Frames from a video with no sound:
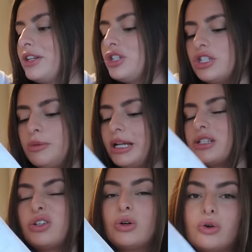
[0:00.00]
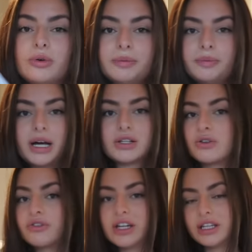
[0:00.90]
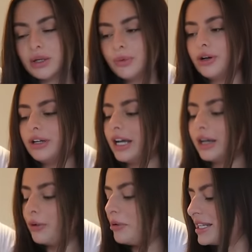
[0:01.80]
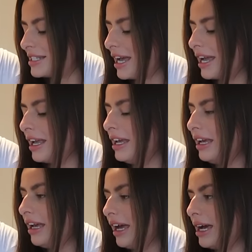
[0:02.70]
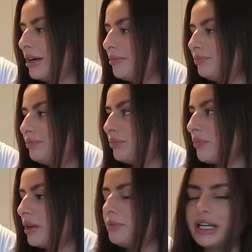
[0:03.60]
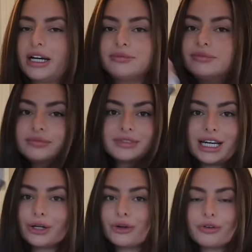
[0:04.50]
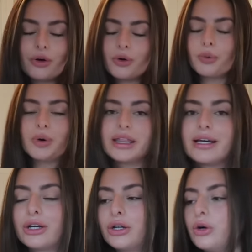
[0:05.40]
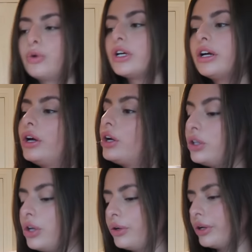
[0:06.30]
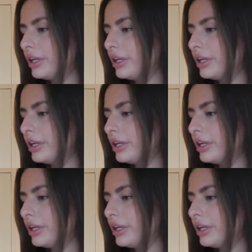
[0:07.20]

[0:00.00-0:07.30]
just depends on your personal fit that you want like I always say um, but yeah cannot go wrong with a good old yoga